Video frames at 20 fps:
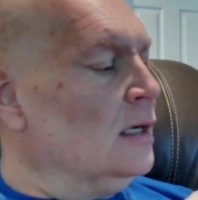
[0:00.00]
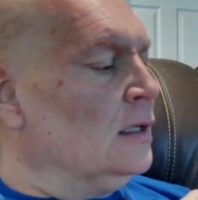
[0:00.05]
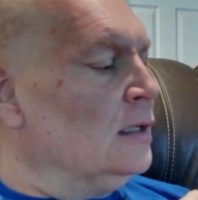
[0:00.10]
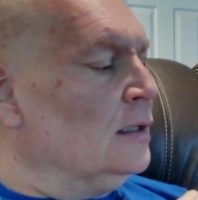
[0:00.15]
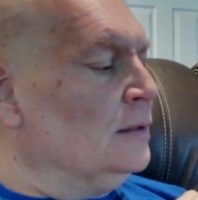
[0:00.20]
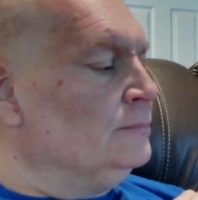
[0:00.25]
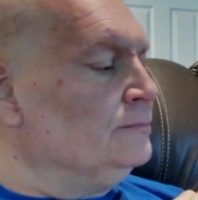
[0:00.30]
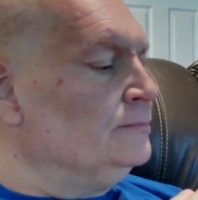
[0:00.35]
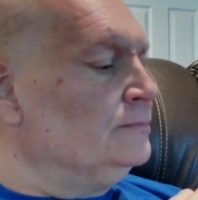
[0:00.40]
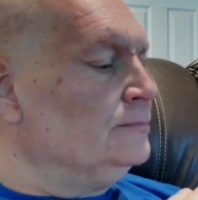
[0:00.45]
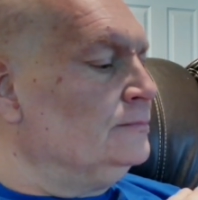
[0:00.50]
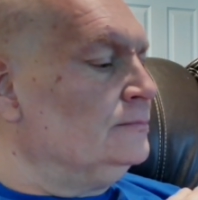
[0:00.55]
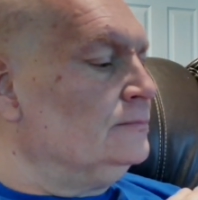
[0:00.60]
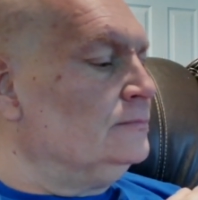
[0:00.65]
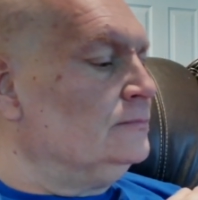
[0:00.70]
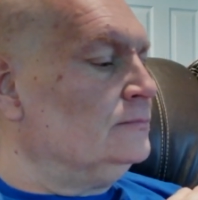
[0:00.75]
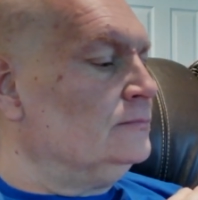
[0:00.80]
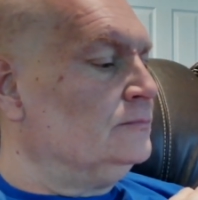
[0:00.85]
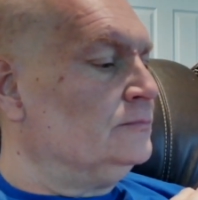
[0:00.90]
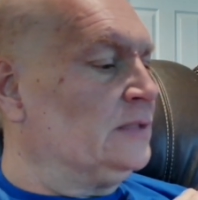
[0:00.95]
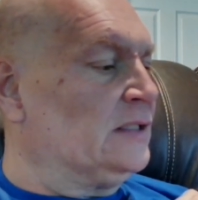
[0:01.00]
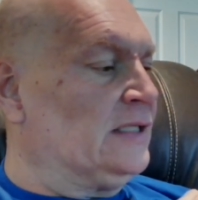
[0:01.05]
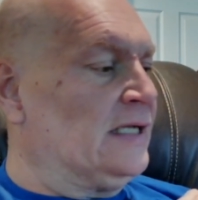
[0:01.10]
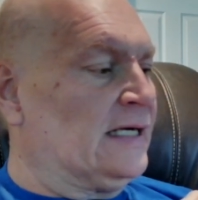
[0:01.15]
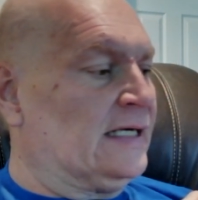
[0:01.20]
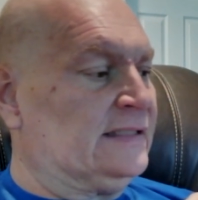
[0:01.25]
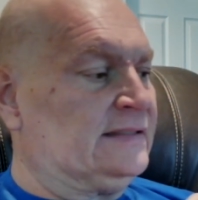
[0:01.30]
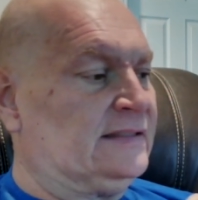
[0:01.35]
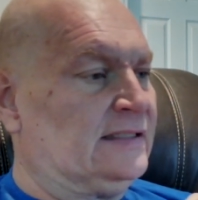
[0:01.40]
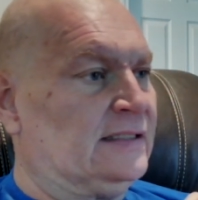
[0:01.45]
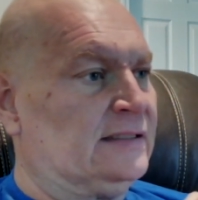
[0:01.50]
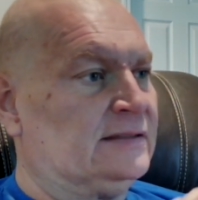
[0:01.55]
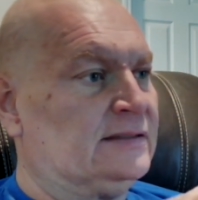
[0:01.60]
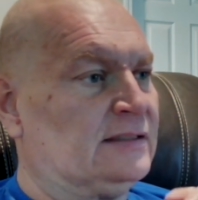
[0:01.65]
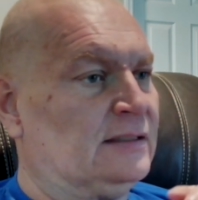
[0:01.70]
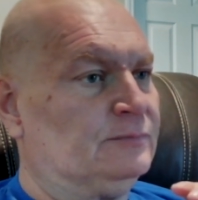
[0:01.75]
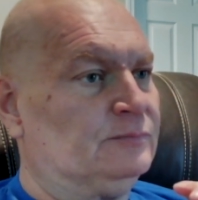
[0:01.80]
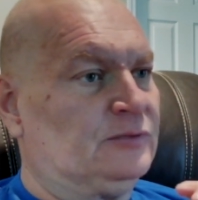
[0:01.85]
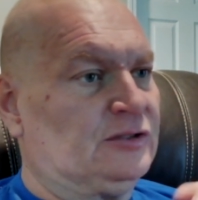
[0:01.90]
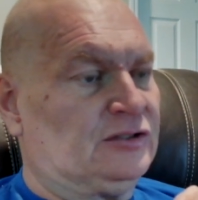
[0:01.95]
Um, but like I said,
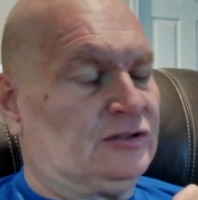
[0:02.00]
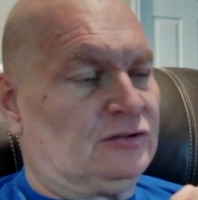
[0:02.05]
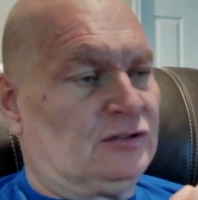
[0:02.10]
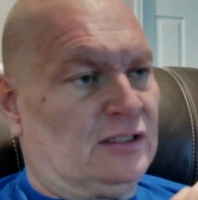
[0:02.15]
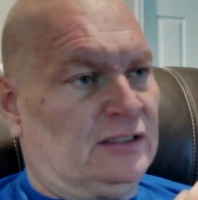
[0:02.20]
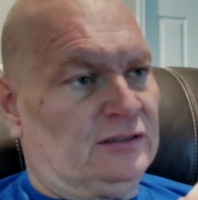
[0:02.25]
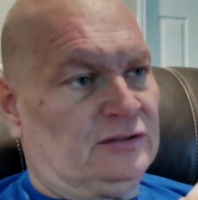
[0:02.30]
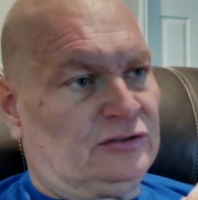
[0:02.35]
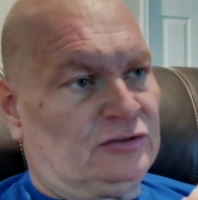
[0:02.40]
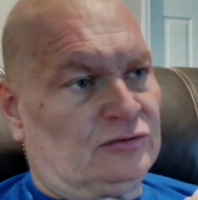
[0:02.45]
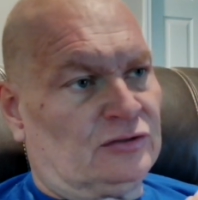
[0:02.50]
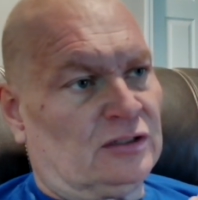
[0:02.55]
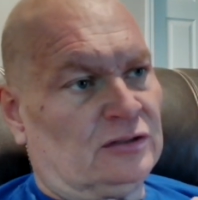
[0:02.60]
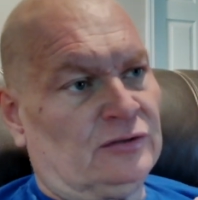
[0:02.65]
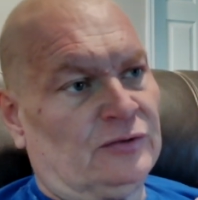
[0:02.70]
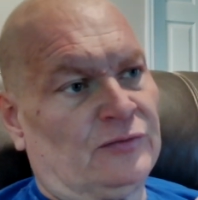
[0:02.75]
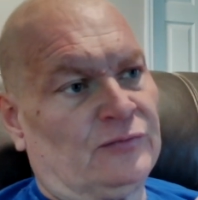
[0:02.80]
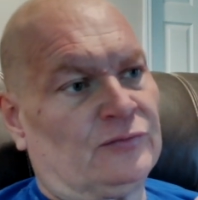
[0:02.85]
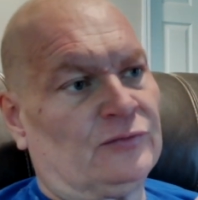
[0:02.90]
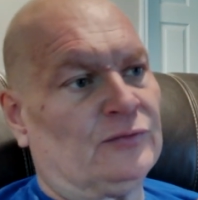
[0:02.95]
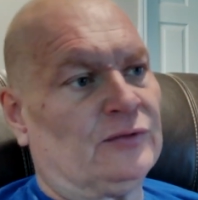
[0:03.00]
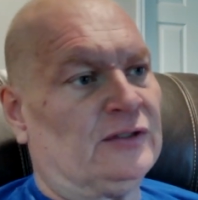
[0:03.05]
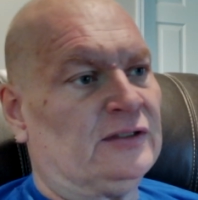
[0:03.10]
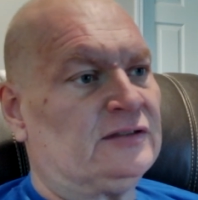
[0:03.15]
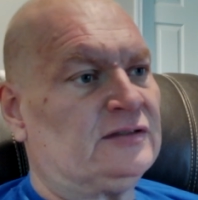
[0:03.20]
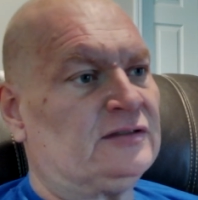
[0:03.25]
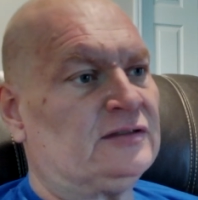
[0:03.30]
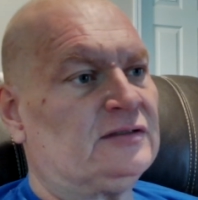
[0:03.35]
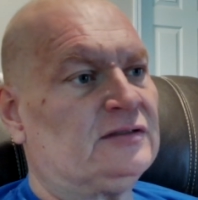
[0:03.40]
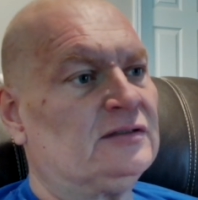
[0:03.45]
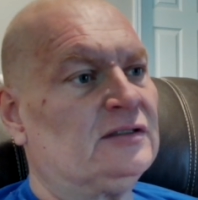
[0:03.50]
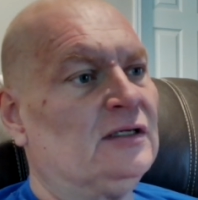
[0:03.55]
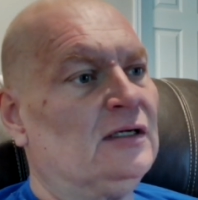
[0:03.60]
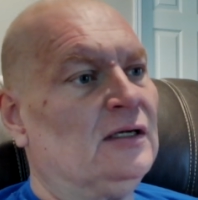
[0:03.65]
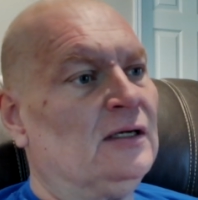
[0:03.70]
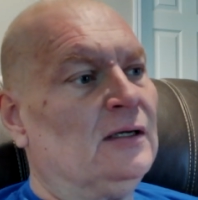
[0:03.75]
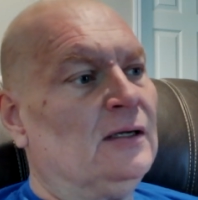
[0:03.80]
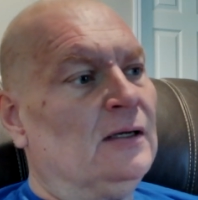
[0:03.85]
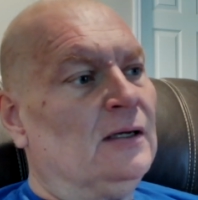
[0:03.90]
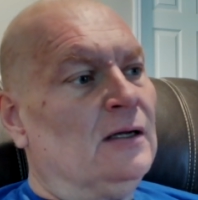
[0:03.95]
I'm just trying to struggle through this
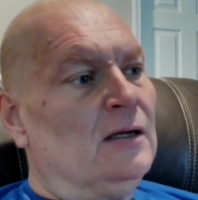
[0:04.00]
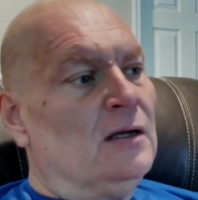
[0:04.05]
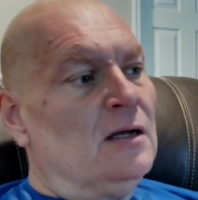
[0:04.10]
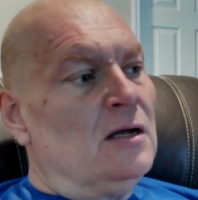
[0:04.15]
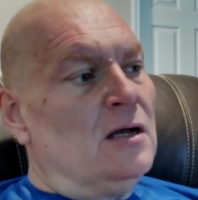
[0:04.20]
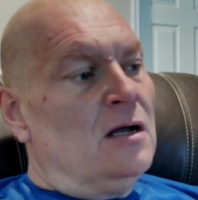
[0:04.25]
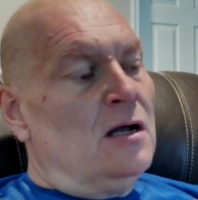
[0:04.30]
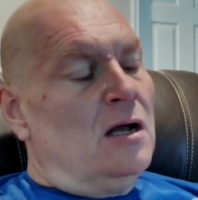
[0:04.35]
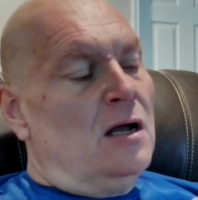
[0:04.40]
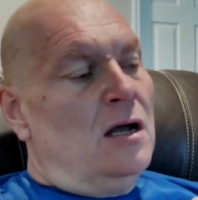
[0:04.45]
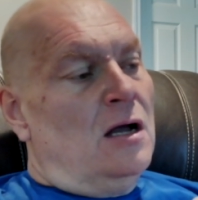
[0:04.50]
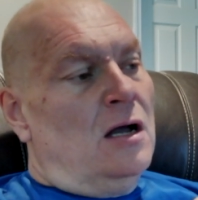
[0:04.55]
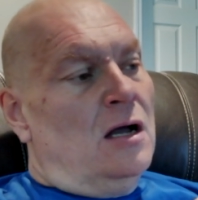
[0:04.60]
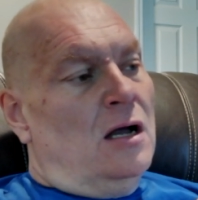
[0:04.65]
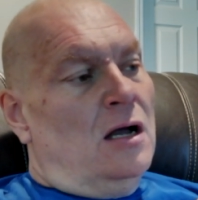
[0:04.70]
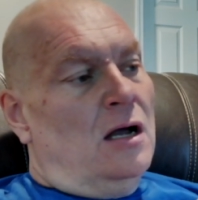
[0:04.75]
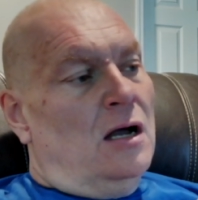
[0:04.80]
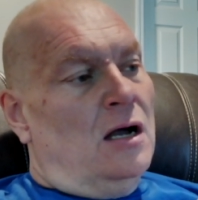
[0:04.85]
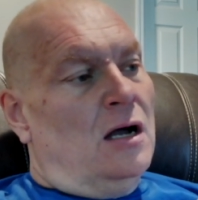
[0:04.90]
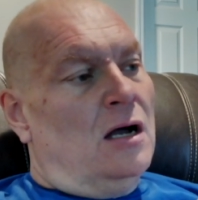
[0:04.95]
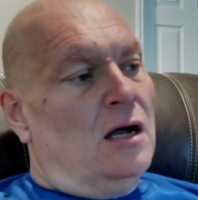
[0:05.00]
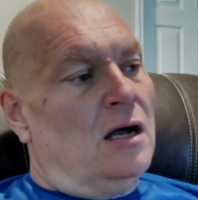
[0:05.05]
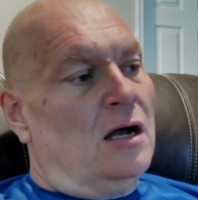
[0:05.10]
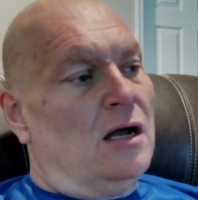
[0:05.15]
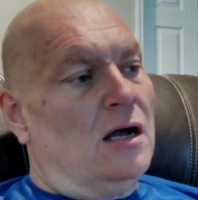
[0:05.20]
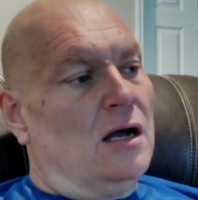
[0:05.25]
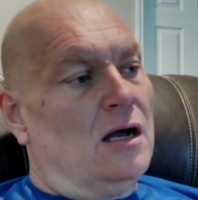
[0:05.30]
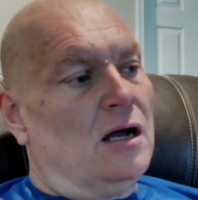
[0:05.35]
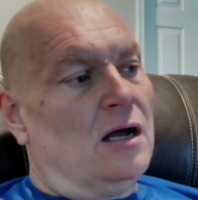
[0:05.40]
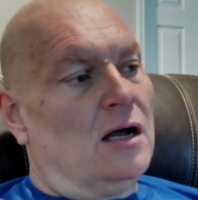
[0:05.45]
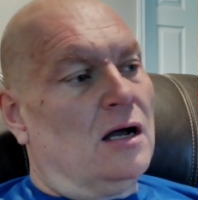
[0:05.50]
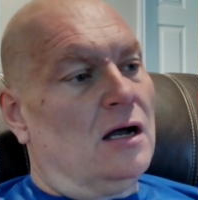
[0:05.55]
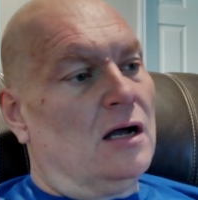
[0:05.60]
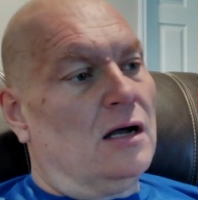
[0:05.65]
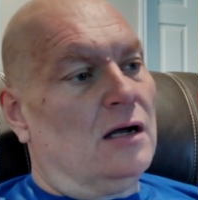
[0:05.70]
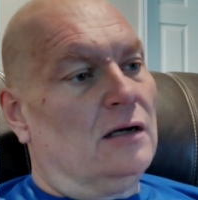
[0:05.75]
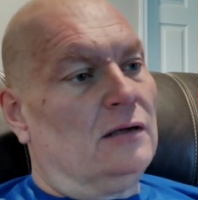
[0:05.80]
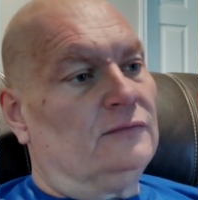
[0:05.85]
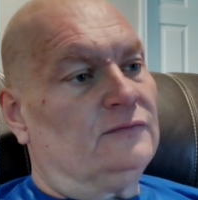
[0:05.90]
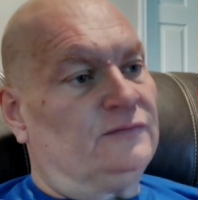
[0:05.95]
Uh,
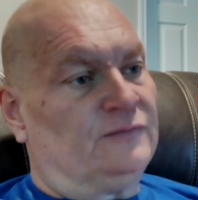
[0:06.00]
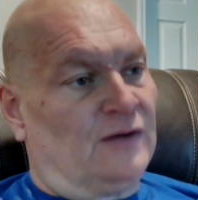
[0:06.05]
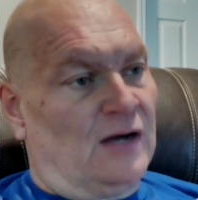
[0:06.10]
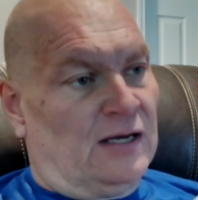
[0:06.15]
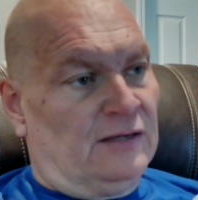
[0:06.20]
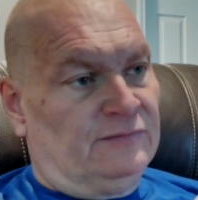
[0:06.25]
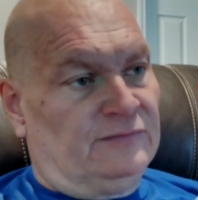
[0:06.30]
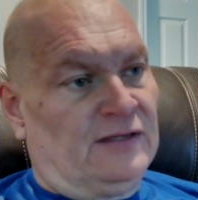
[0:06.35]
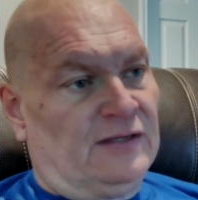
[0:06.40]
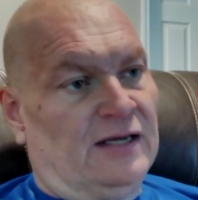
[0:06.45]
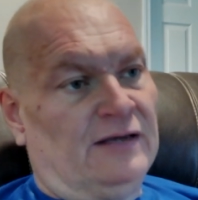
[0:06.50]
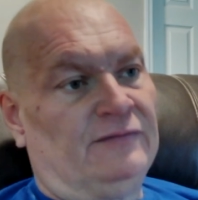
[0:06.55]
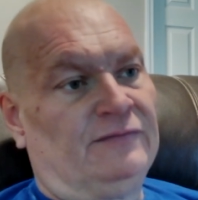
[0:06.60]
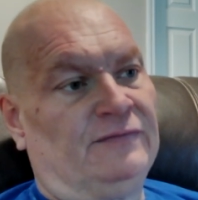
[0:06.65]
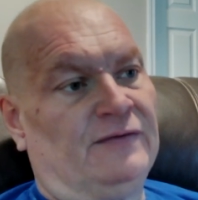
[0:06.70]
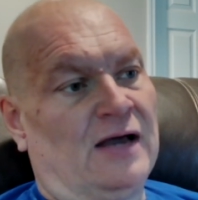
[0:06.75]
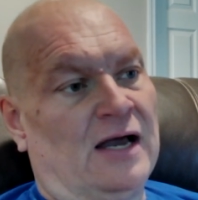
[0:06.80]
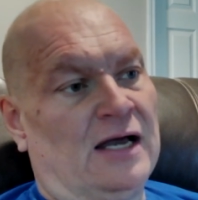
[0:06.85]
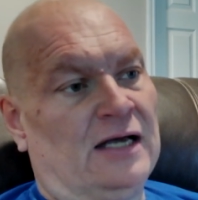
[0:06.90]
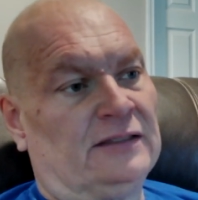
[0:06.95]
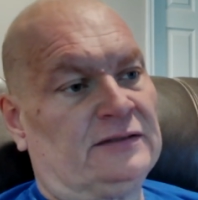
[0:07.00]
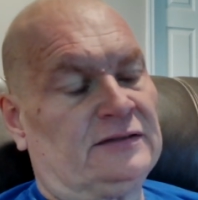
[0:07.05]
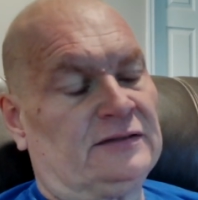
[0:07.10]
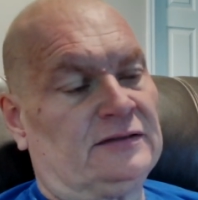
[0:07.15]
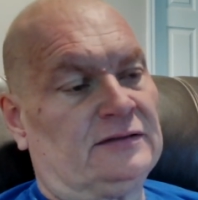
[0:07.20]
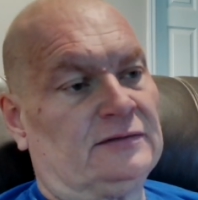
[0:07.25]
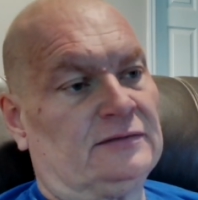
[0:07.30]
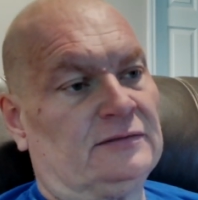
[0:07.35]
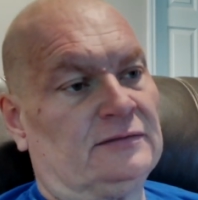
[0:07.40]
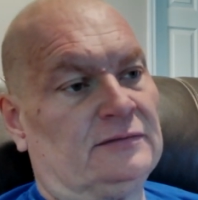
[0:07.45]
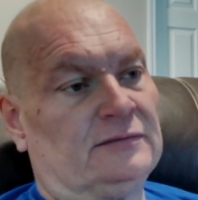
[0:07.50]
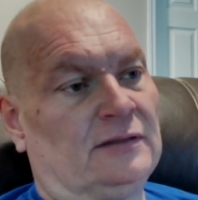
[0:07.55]
5 day fast.